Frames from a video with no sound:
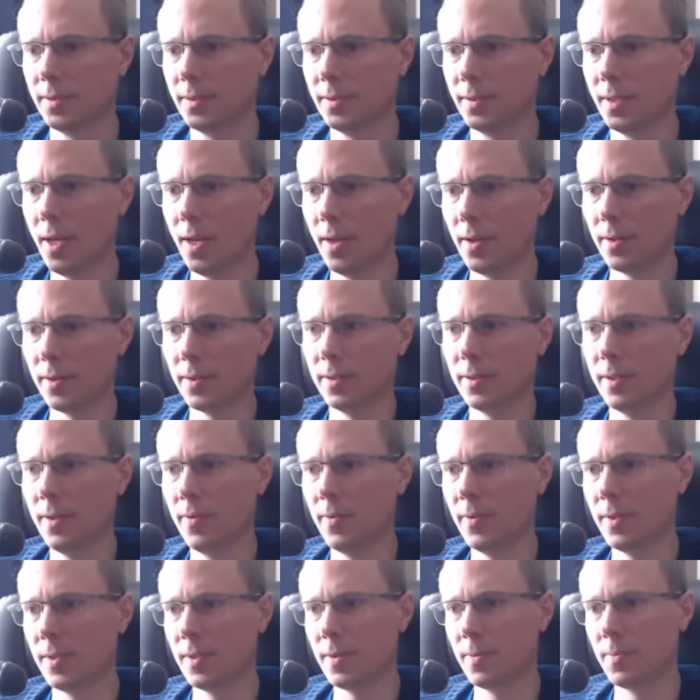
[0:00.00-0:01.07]
Oh, if
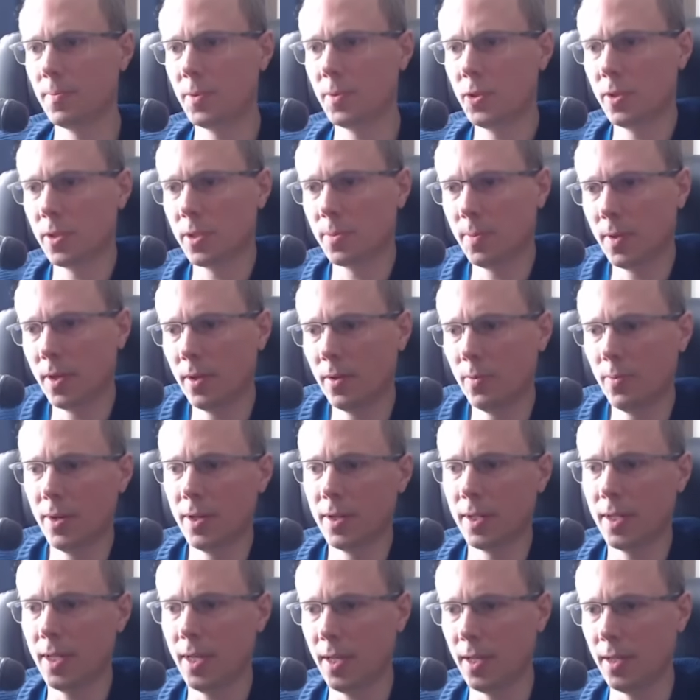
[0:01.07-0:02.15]
it drops below
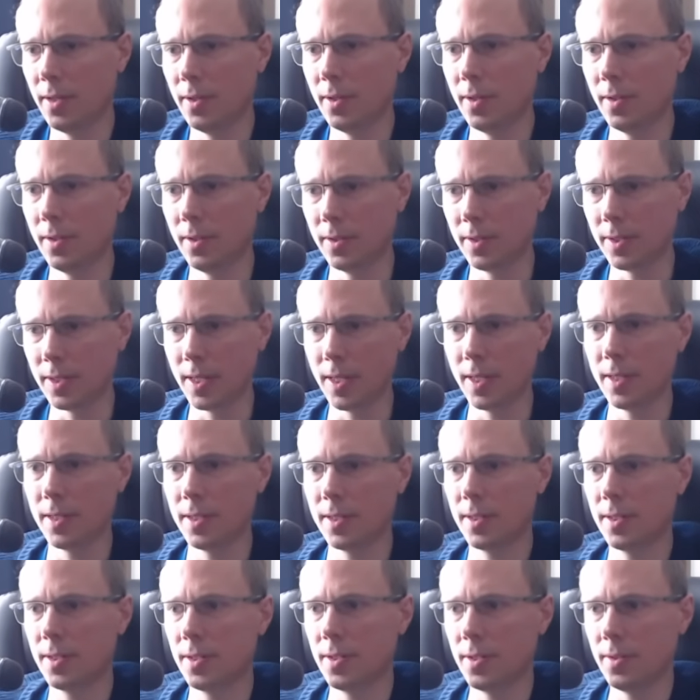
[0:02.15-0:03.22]
1k, you no longer get
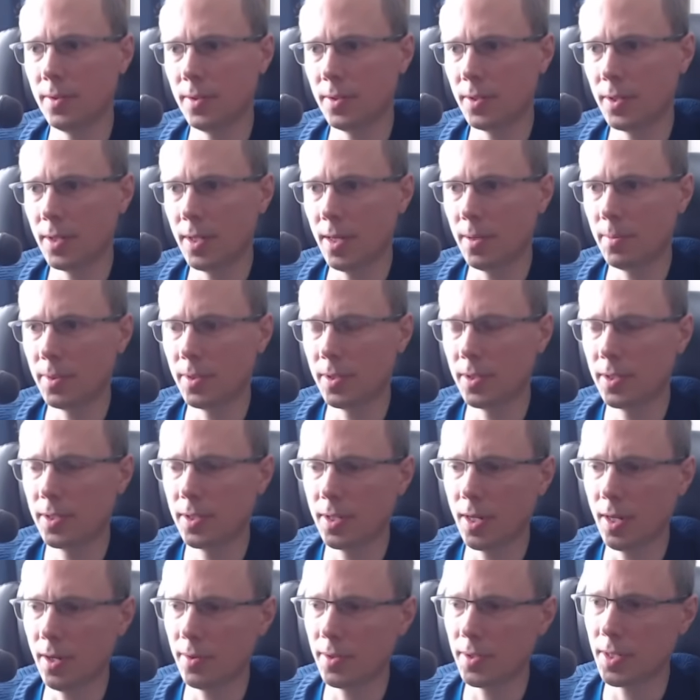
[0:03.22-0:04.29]
200 damage.
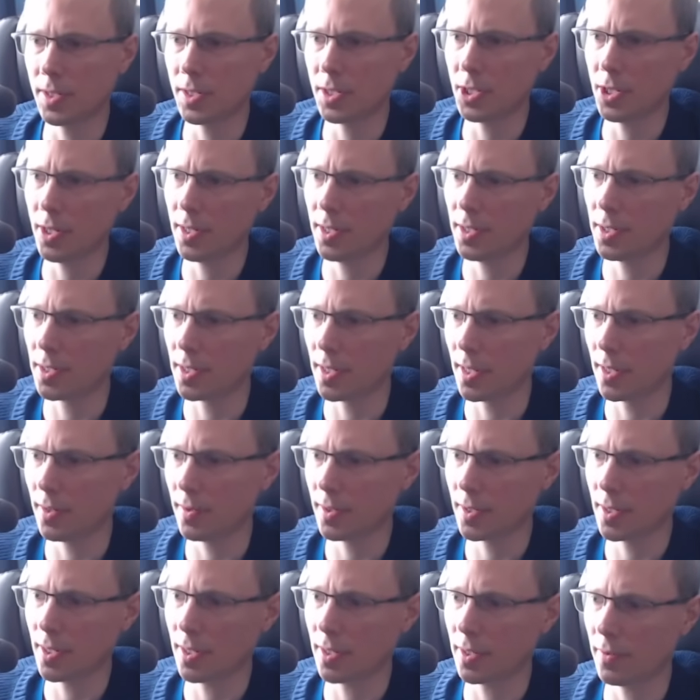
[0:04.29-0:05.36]
Oh, is it changed now?
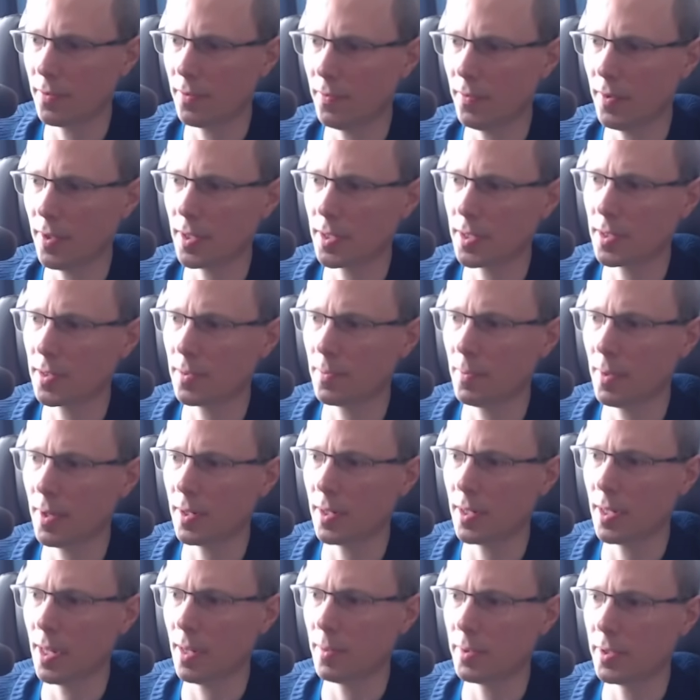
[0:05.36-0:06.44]
It's like a fixed amount of
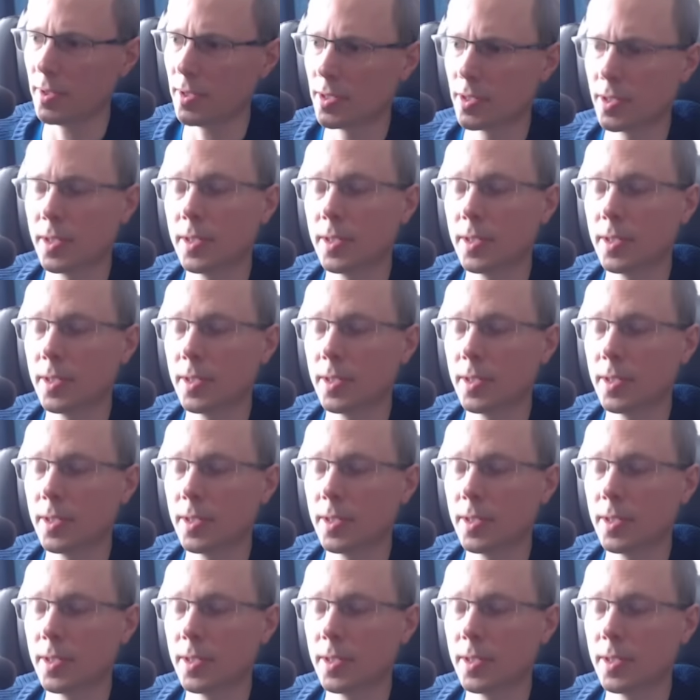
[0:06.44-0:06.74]
damage.